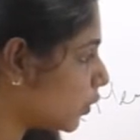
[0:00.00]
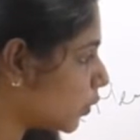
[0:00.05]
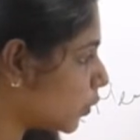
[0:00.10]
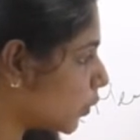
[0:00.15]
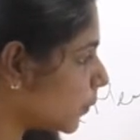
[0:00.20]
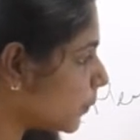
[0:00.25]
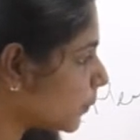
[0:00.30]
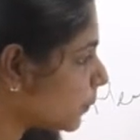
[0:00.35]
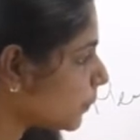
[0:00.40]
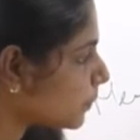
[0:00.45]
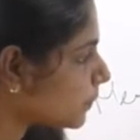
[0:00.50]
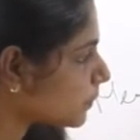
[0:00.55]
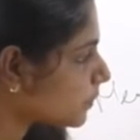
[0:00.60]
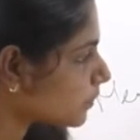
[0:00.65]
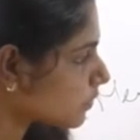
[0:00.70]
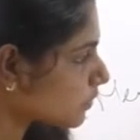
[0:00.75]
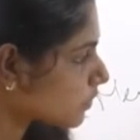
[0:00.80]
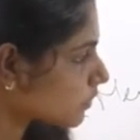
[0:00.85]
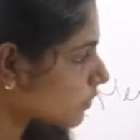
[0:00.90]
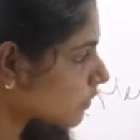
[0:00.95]
2.
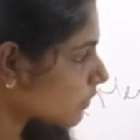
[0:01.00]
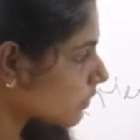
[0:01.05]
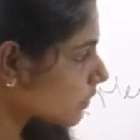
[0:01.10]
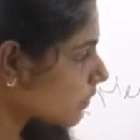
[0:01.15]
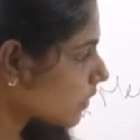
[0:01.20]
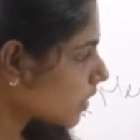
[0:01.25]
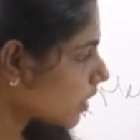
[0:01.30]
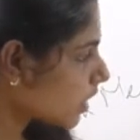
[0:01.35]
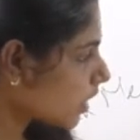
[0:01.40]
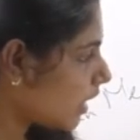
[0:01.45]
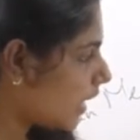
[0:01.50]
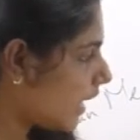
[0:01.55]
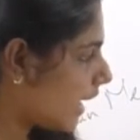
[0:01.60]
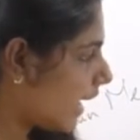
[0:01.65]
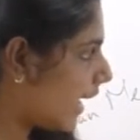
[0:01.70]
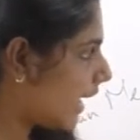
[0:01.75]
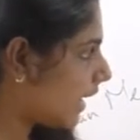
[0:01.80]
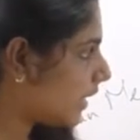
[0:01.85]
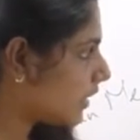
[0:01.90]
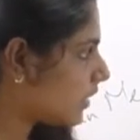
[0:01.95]

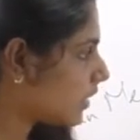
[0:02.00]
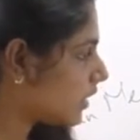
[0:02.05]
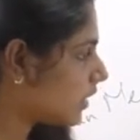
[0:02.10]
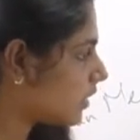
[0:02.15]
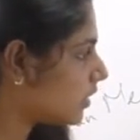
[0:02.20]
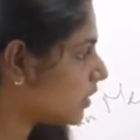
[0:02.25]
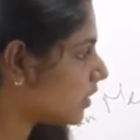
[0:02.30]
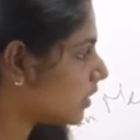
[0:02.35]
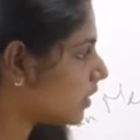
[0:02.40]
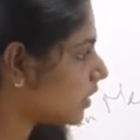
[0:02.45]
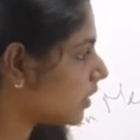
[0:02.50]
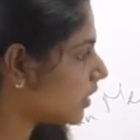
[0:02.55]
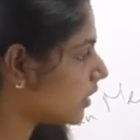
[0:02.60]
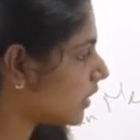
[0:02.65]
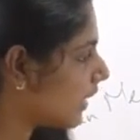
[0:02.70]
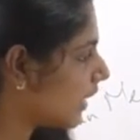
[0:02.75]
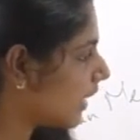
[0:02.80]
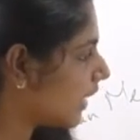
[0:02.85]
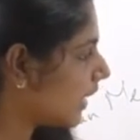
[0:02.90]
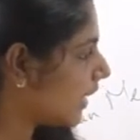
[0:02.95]
And
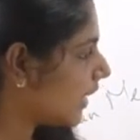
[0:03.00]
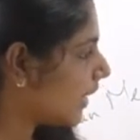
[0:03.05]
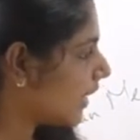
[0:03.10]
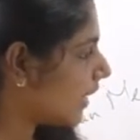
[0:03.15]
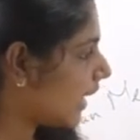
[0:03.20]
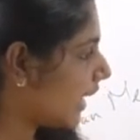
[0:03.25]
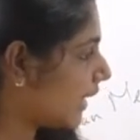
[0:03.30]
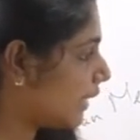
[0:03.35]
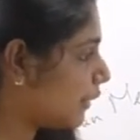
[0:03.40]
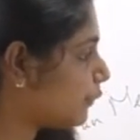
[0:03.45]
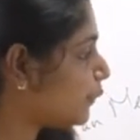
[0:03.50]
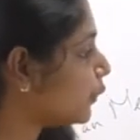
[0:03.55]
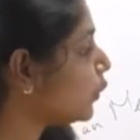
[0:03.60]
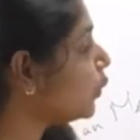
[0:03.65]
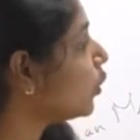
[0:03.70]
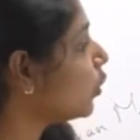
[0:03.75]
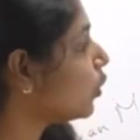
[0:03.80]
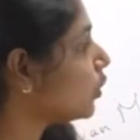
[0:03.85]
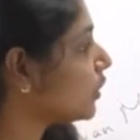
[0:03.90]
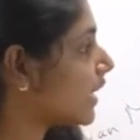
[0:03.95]
uh, and if you
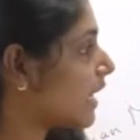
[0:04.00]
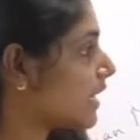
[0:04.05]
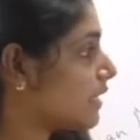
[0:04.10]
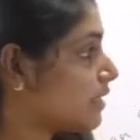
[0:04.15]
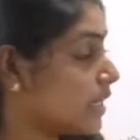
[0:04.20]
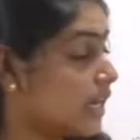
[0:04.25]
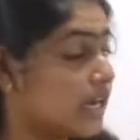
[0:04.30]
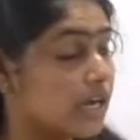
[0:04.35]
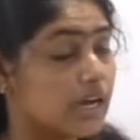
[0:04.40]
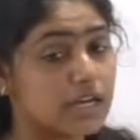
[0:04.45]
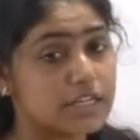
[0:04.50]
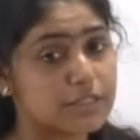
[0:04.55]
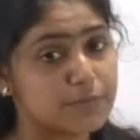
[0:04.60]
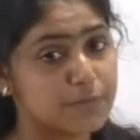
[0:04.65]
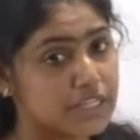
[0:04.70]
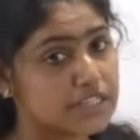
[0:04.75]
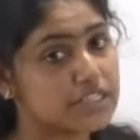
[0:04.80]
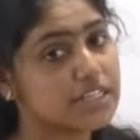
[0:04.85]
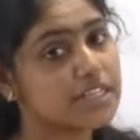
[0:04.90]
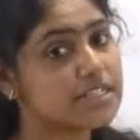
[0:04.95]
know that uh,
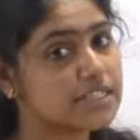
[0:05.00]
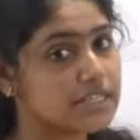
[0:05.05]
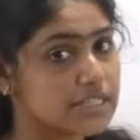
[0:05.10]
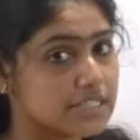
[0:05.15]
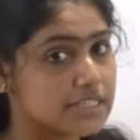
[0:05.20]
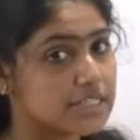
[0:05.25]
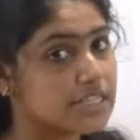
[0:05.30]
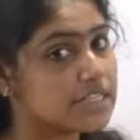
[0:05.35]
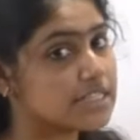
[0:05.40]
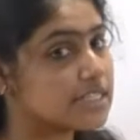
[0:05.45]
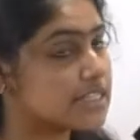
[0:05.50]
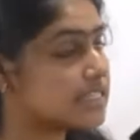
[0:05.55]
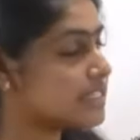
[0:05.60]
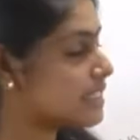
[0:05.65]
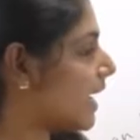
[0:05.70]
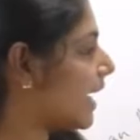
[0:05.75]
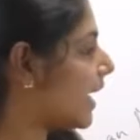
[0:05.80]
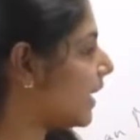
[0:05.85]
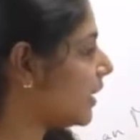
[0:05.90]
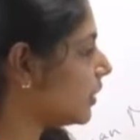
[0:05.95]
species richness is
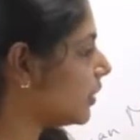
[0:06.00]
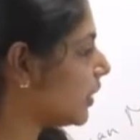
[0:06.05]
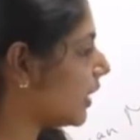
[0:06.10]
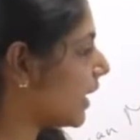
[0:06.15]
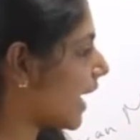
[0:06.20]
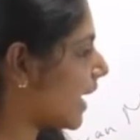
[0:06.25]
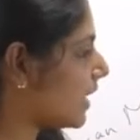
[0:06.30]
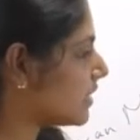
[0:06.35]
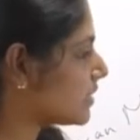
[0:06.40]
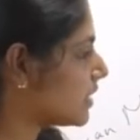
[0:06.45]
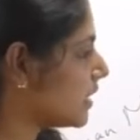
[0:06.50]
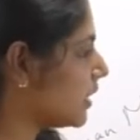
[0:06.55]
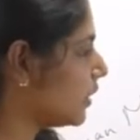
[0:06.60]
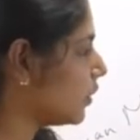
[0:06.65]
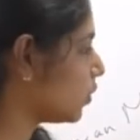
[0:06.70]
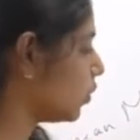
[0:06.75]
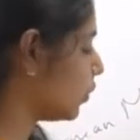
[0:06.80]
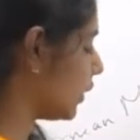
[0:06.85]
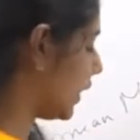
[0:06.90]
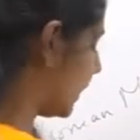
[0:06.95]
there in your answer,
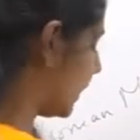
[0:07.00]
you could